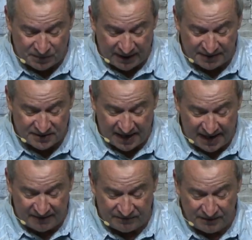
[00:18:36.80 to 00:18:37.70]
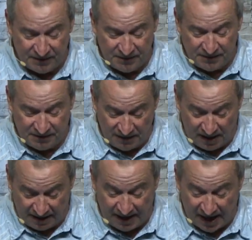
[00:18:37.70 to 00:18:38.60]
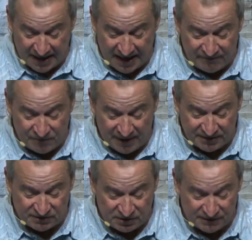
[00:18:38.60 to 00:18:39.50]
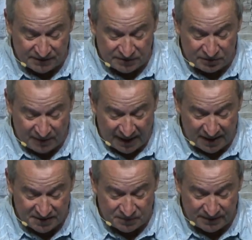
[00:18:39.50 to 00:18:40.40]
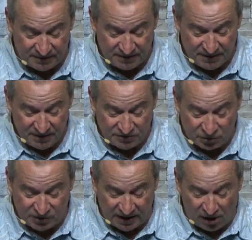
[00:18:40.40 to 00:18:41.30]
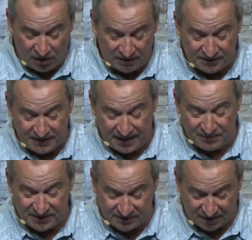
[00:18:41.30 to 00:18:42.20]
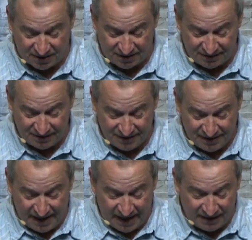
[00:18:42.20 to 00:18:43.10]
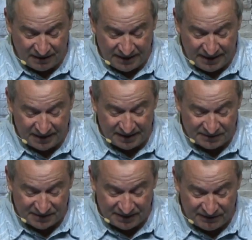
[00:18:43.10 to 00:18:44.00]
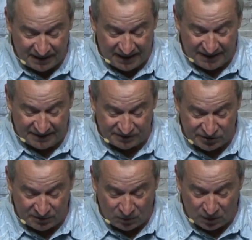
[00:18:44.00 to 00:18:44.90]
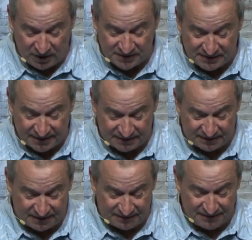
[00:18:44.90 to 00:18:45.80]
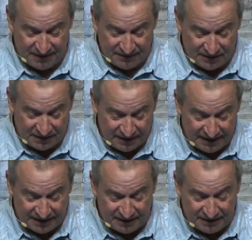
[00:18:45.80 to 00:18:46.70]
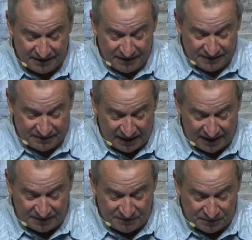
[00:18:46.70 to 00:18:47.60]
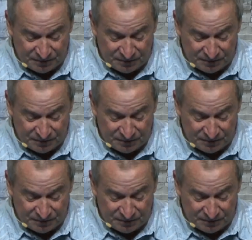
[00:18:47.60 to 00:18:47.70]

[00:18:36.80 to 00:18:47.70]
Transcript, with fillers: because I have I, I gave my servant to my husband. So she called his name Issachar. And Leah conceived again, and she bore a sixth son. Then Leah said,